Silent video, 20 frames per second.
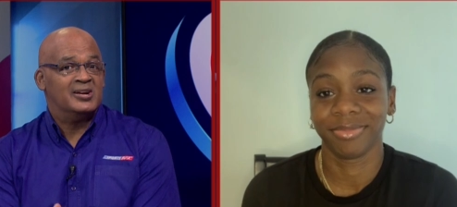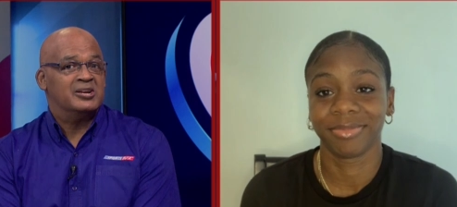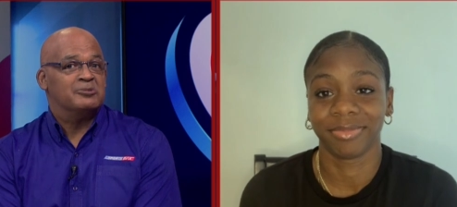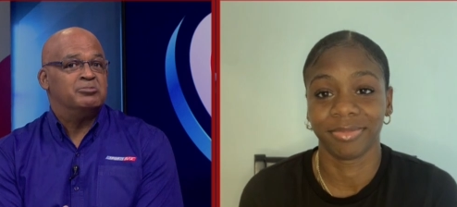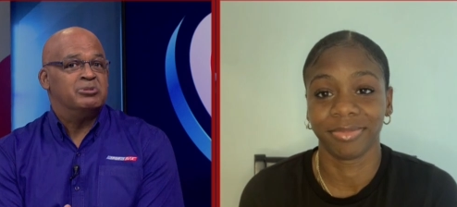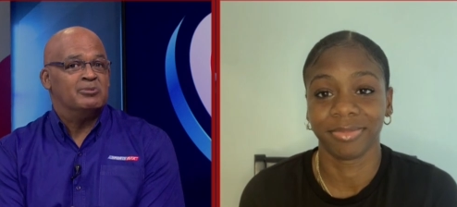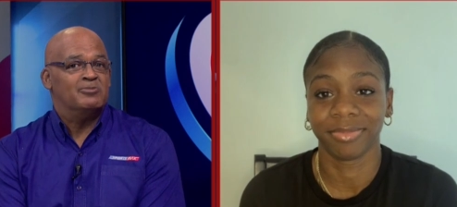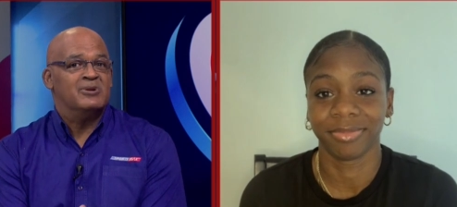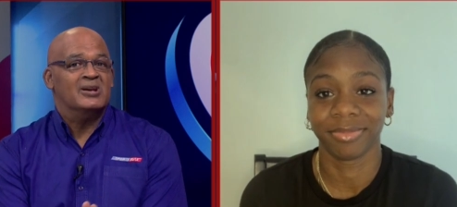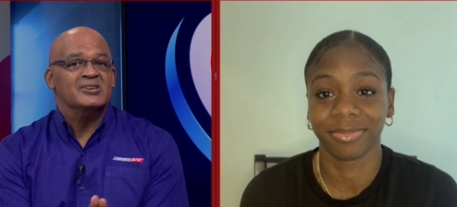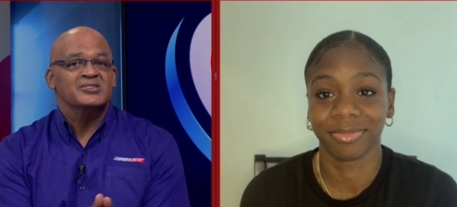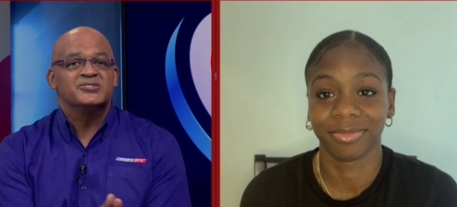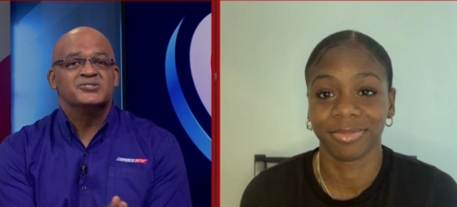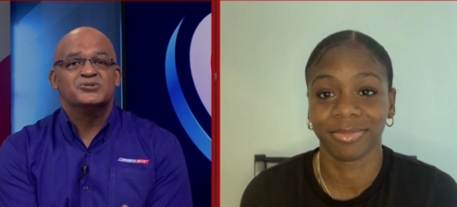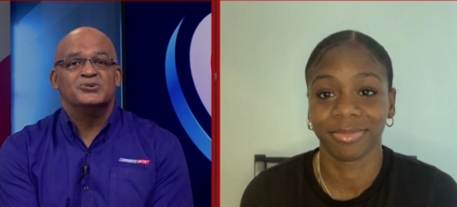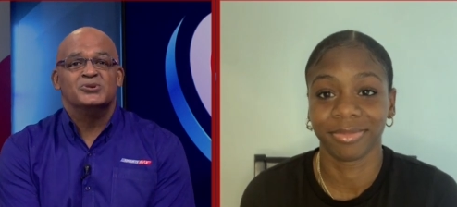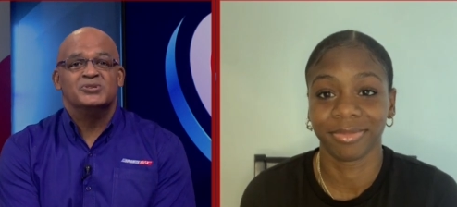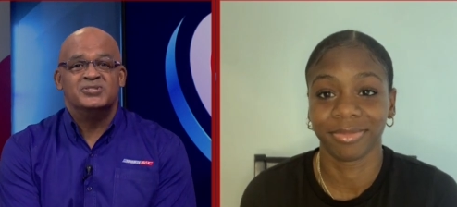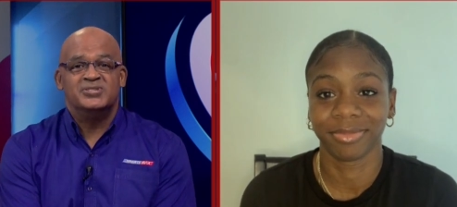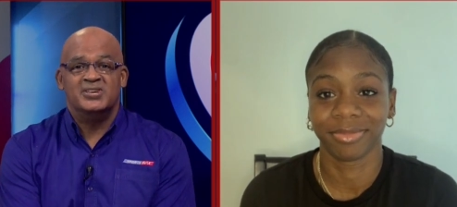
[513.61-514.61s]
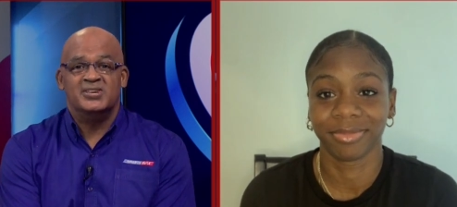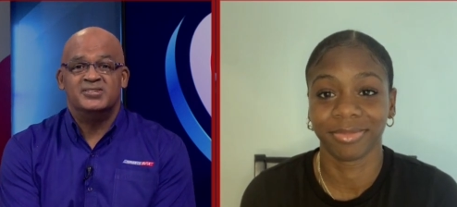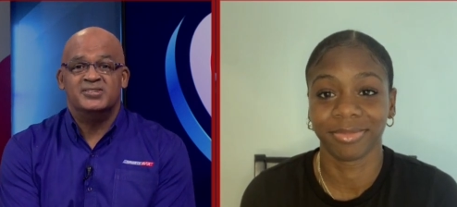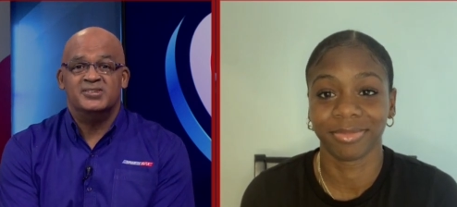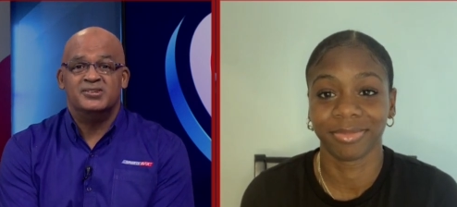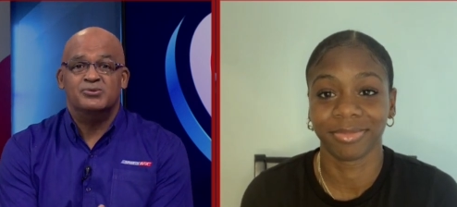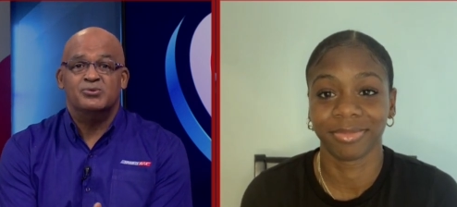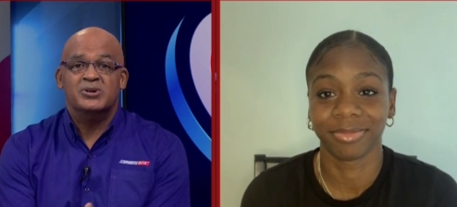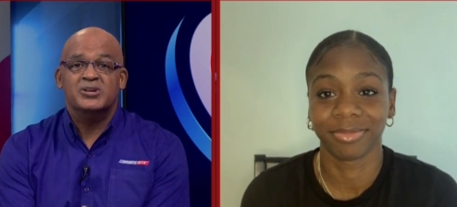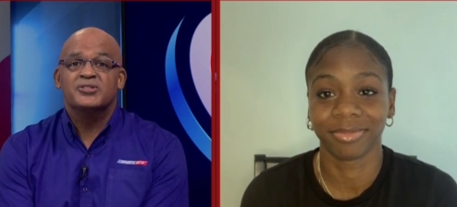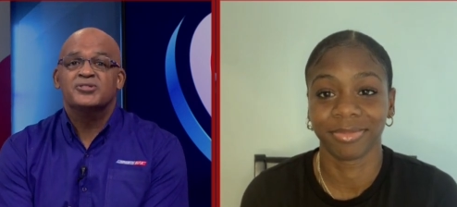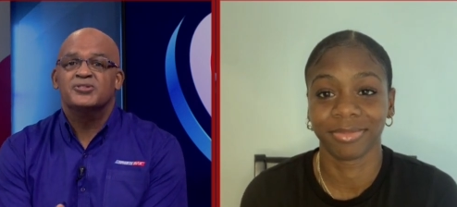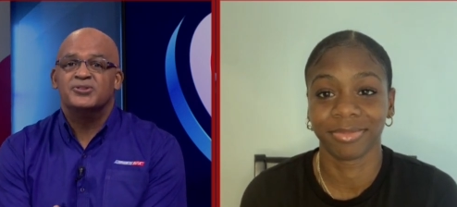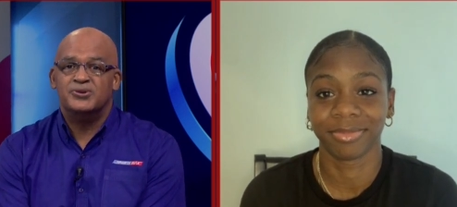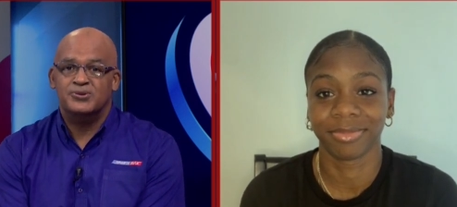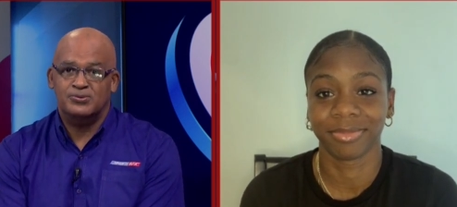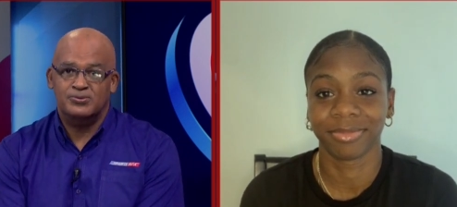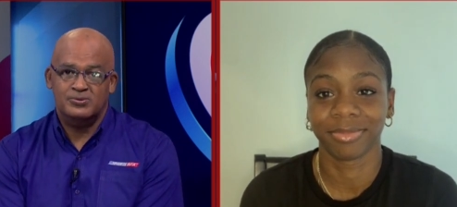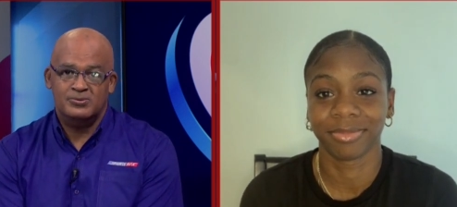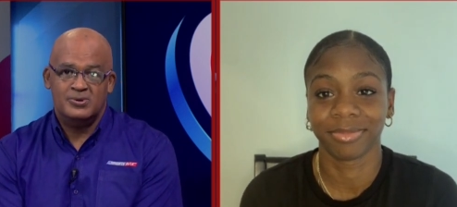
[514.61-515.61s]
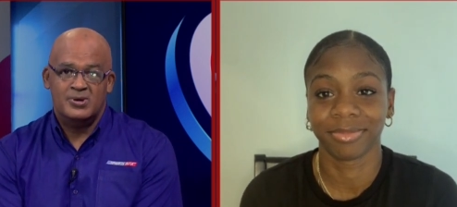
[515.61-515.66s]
Speaker 1: of people associated with you.